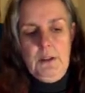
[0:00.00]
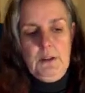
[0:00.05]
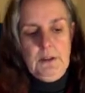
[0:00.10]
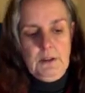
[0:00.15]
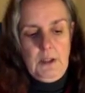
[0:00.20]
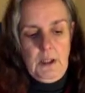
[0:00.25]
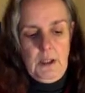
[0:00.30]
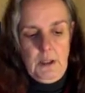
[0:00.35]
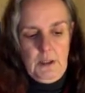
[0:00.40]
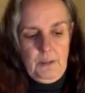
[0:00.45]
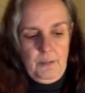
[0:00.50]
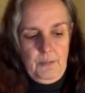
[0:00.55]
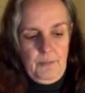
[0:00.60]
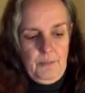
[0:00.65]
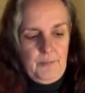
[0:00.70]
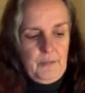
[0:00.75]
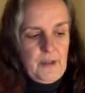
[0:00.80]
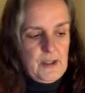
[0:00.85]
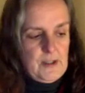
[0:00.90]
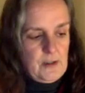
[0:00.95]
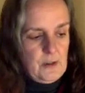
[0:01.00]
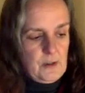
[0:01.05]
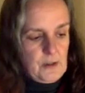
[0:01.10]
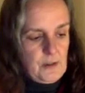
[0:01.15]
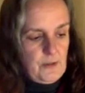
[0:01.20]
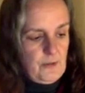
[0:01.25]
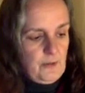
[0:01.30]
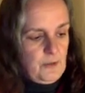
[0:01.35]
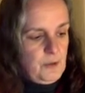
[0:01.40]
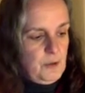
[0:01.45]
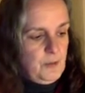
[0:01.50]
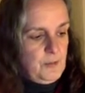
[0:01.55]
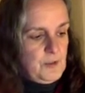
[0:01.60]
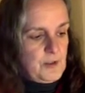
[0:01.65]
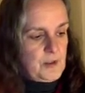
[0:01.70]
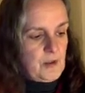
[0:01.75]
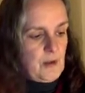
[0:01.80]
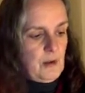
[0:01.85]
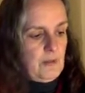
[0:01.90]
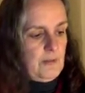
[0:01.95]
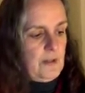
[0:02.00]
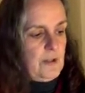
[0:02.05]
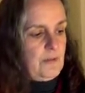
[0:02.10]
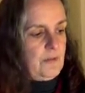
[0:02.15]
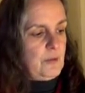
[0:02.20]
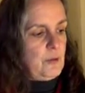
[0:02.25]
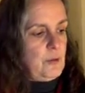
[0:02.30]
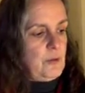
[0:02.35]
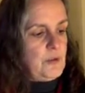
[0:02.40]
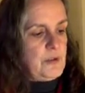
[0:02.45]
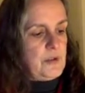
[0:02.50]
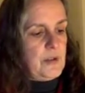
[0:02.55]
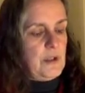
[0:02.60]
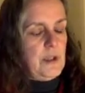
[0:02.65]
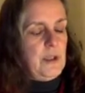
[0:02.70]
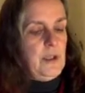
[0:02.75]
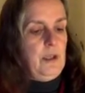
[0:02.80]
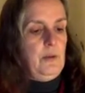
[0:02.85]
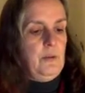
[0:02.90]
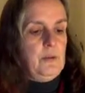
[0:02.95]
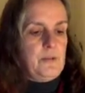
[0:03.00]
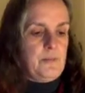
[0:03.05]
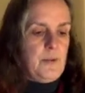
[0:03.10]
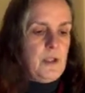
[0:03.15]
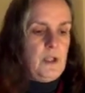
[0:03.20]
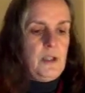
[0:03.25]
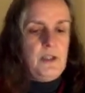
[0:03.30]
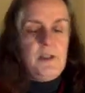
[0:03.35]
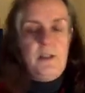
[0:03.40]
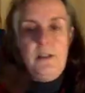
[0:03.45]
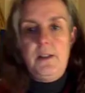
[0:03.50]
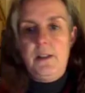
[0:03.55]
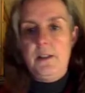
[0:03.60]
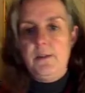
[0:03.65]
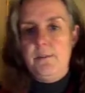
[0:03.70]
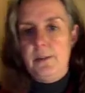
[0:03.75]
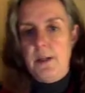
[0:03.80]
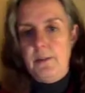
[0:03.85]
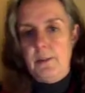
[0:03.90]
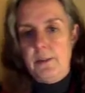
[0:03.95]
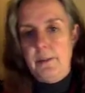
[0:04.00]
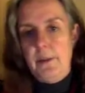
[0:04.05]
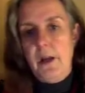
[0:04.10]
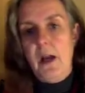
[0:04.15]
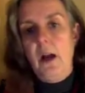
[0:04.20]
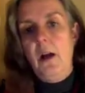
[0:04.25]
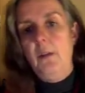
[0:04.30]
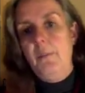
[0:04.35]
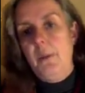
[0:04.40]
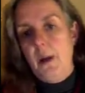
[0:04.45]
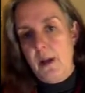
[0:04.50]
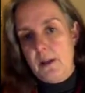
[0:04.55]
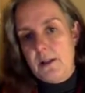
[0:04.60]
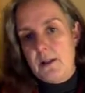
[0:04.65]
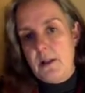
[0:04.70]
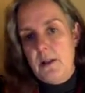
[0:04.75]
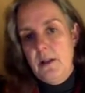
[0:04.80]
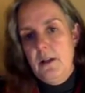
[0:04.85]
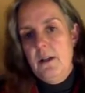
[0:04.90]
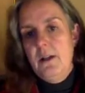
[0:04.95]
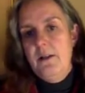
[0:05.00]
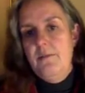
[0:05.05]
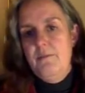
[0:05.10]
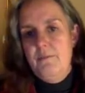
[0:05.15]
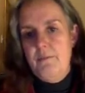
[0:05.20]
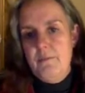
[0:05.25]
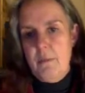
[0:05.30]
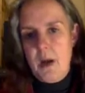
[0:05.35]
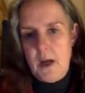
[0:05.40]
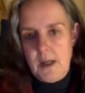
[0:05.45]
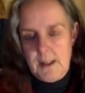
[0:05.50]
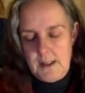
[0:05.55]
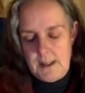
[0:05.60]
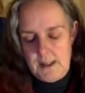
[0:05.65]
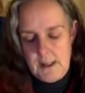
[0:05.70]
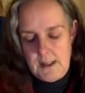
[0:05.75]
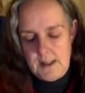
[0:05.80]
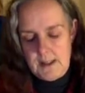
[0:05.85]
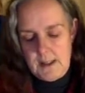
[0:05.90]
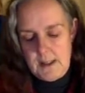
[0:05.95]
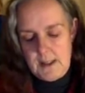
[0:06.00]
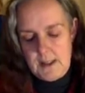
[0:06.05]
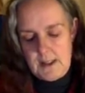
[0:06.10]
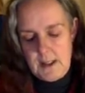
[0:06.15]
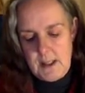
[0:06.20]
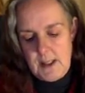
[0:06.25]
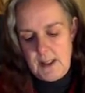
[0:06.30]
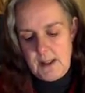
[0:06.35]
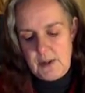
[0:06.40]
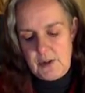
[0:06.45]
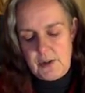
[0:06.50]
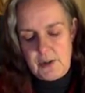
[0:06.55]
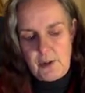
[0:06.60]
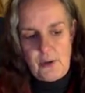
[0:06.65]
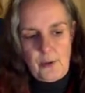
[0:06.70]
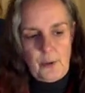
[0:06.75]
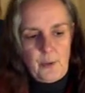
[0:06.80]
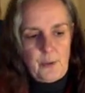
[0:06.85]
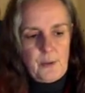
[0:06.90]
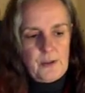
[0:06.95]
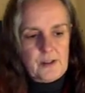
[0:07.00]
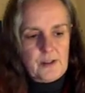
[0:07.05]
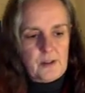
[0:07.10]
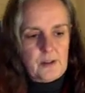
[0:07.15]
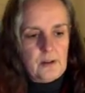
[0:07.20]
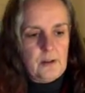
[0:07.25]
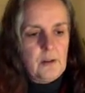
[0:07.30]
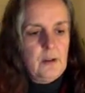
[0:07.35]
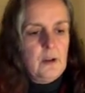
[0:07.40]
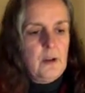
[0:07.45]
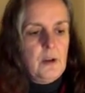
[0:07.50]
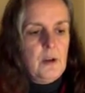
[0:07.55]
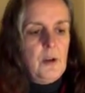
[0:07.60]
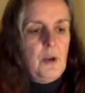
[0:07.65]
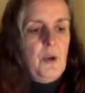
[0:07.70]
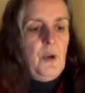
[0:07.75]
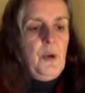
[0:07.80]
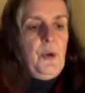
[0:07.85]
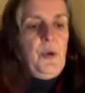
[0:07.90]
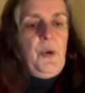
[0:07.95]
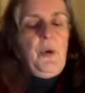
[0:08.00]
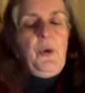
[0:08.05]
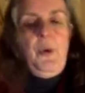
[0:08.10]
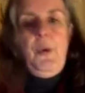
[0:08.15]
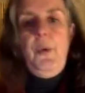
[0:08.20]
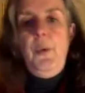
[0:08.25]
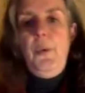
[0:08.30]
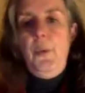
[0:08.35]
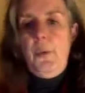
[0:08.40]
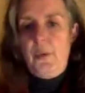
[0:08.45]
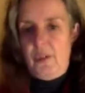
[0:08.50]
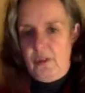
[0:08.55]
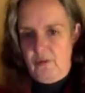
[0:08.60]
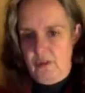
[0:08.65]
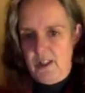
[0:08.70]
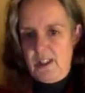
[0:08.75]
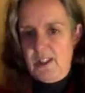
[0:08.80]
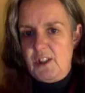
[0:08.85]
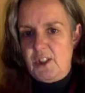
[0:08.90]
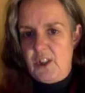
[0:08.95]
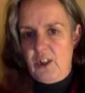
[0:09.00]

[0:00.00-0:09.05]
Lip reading: There's lots of rumours going around, of course, that he was murdered and blah blah blah, but my sense is that his soul was ready to go home.